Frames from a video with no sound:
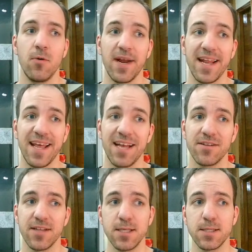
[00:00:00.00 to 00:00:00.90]
way to
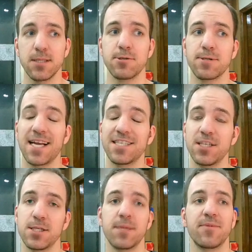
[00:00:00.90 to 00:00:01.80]
handle this, and there's
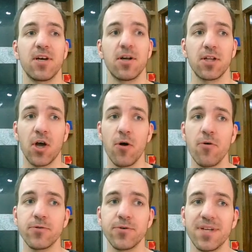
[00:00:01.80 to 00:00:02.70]
actually something called a
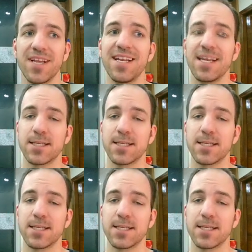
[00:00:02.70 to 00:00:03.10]
coroutine